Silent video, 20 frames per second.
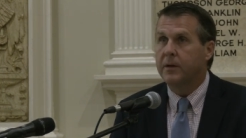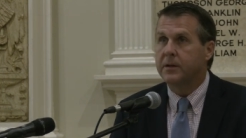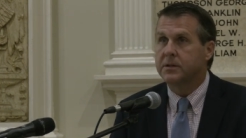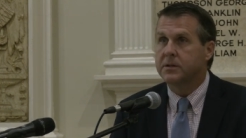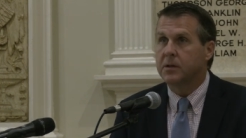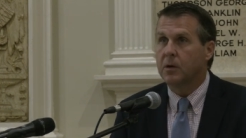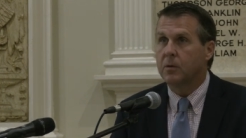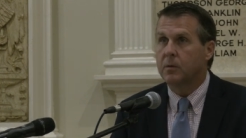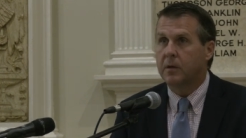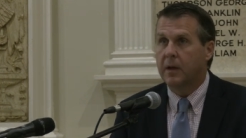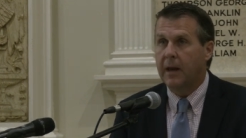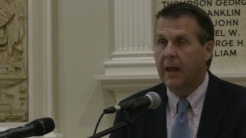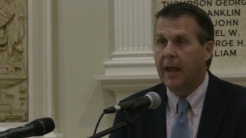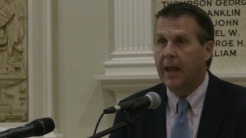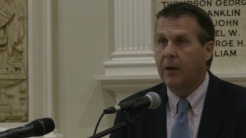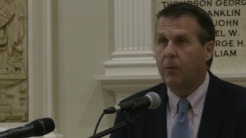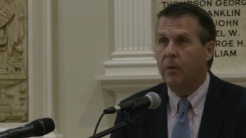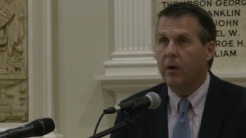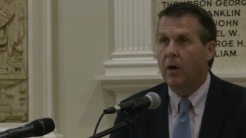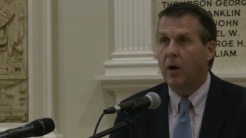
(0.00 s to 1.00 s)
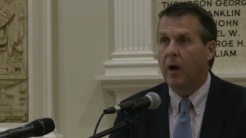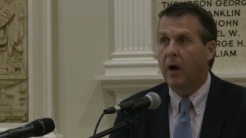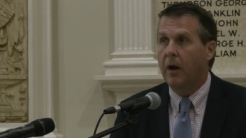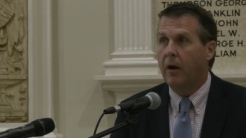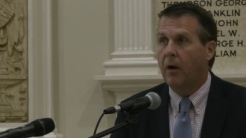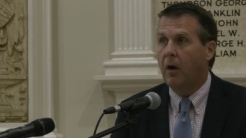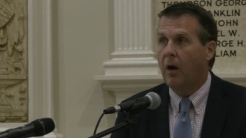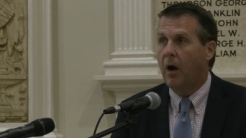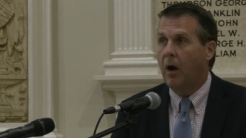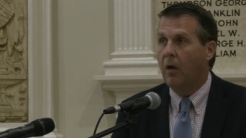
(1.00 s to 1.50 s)
And so today we
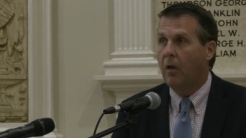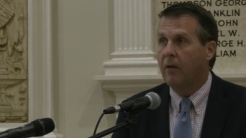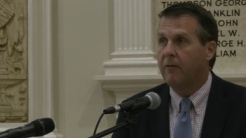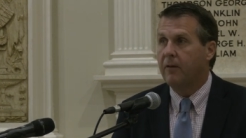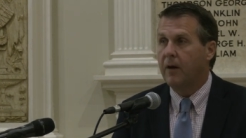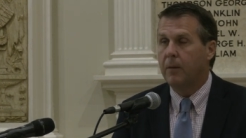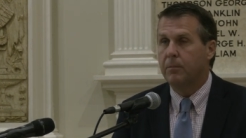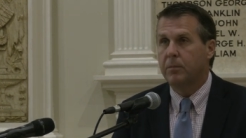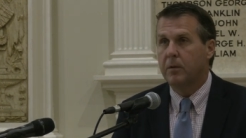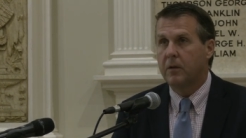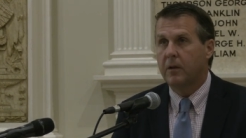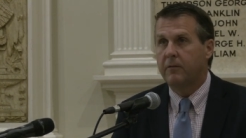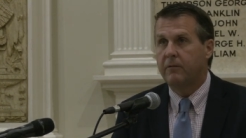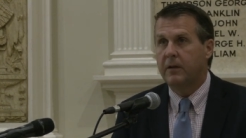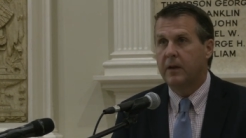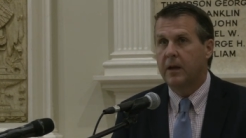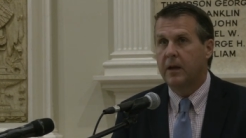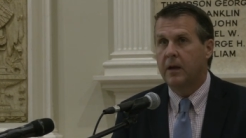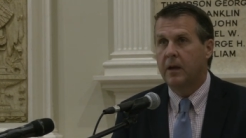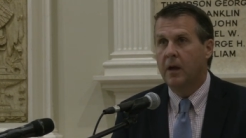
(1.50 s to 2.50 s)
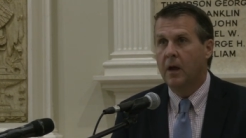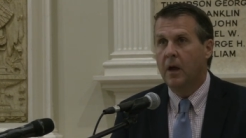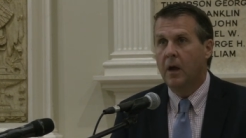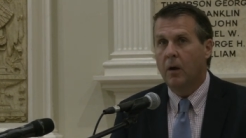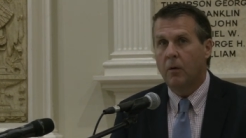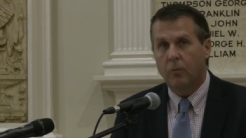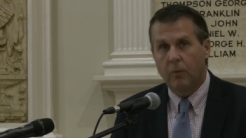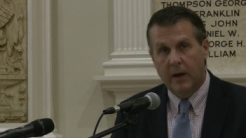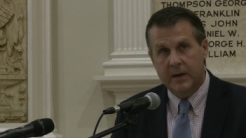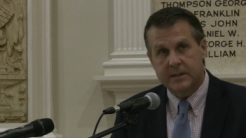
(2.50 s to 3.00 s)
honor all of our Bolivian
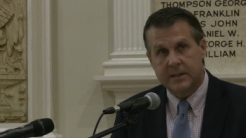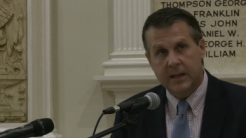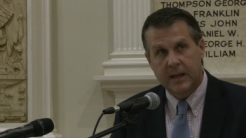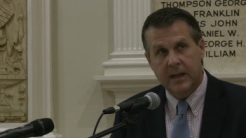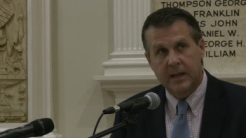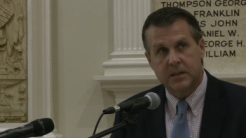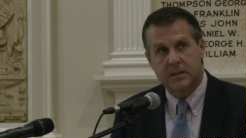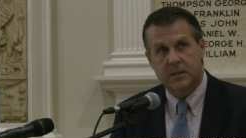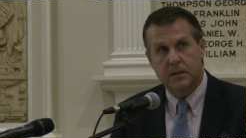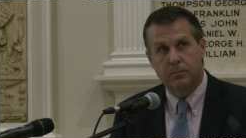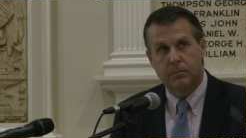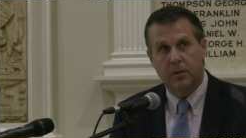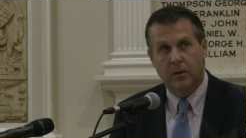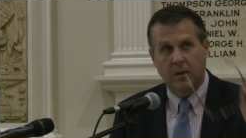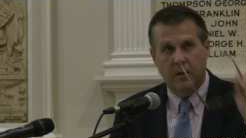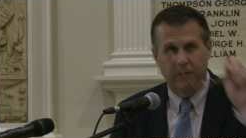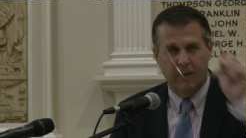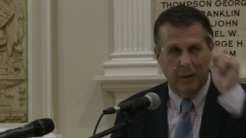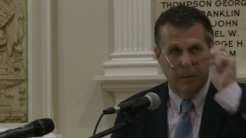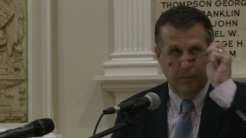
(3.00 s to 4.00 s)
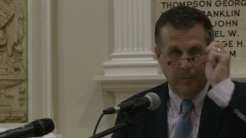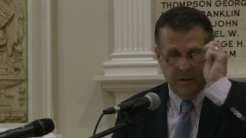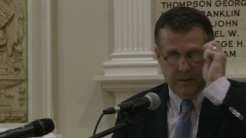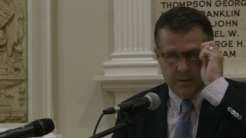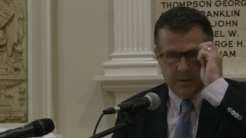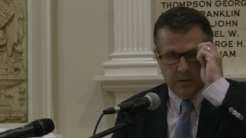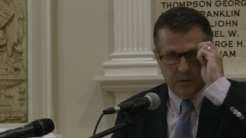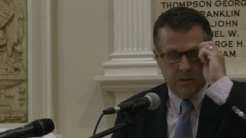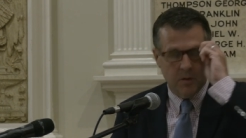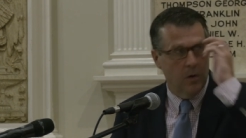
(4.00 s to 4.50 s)
residents and Bolivian
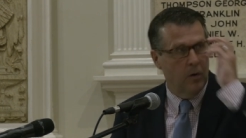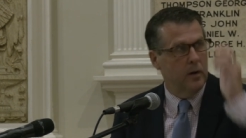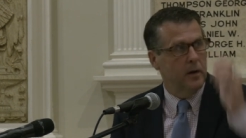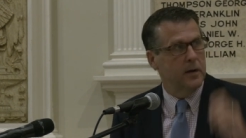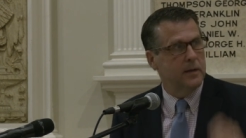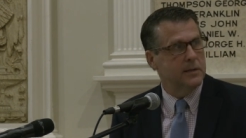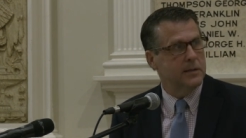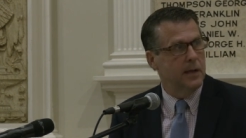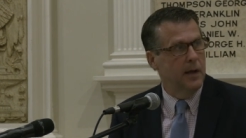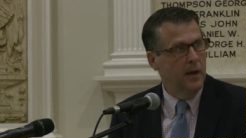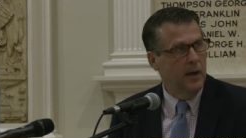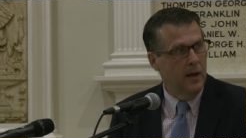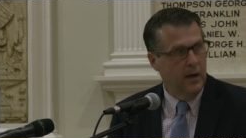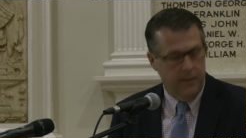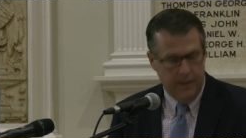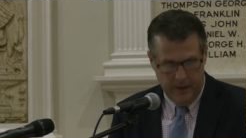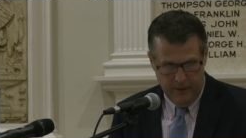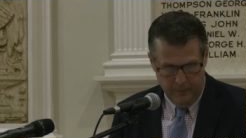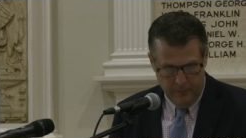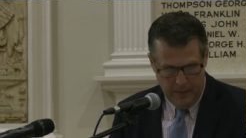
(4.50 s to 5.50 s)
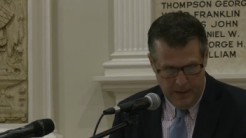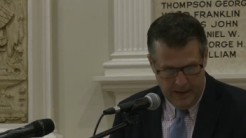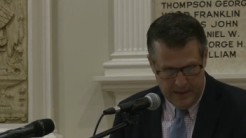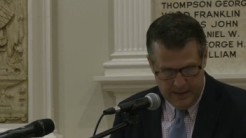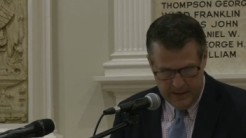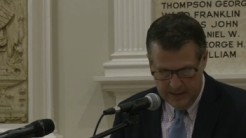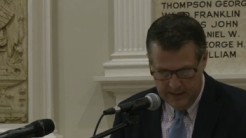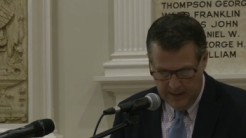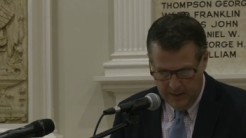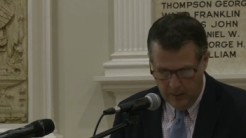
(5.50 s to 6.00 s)
business owners that have made an
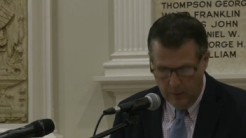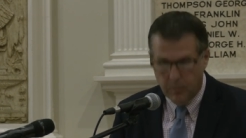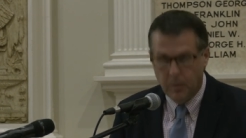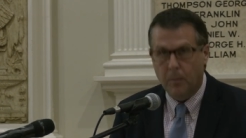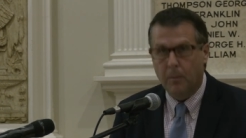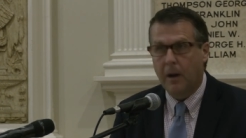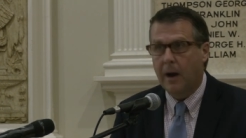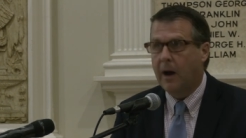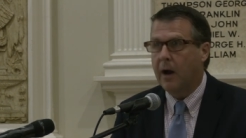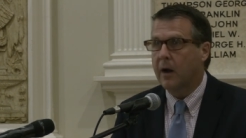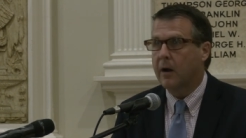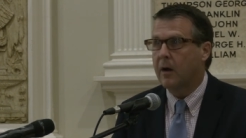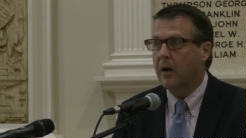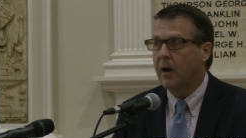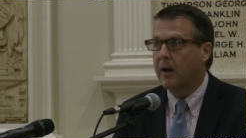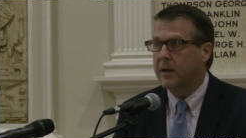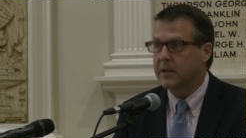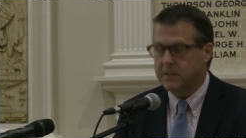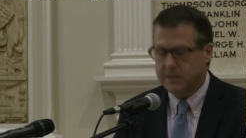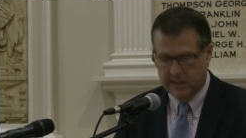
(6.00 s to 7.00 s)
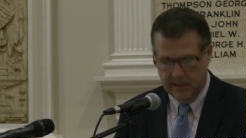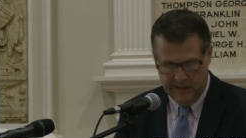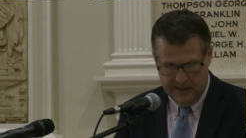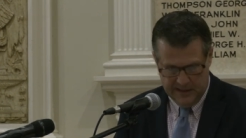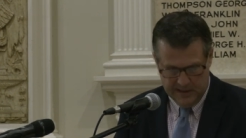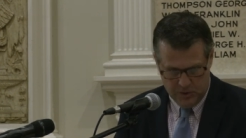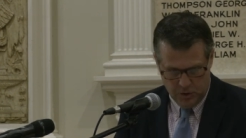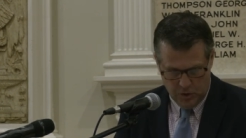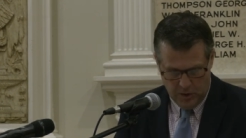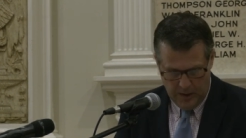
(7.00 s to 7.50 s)
indelible mark on our
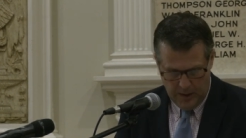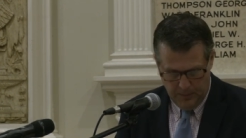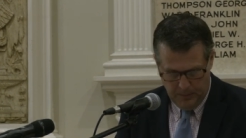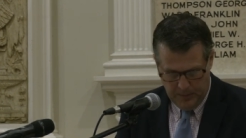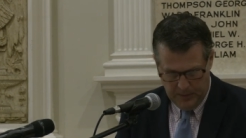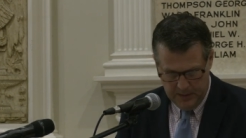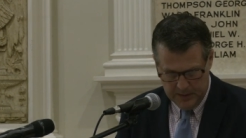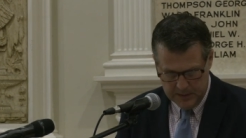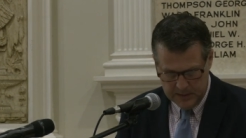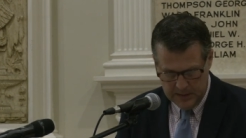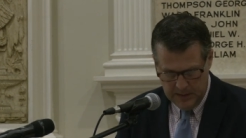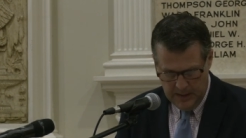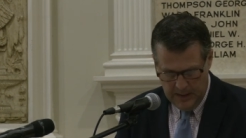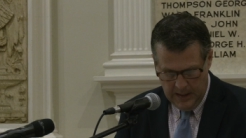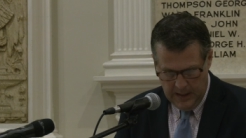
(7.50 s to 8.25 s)
city of champions.